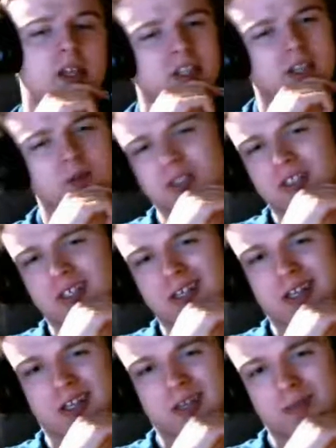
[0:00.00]
have to be this
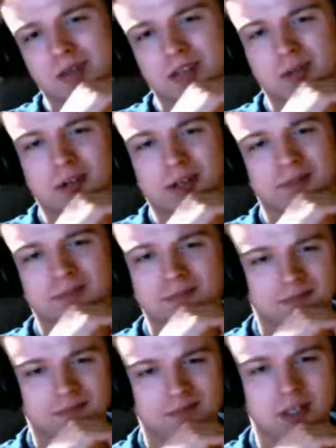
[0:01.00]
decade. It can be anybody.
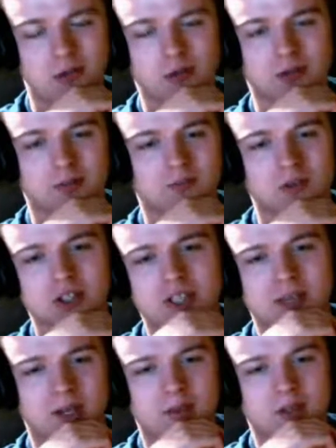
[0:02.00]
Anyone. First
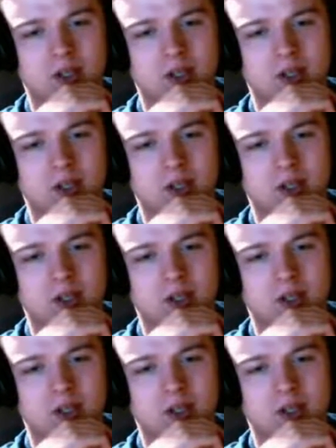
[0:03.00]
name that comes to your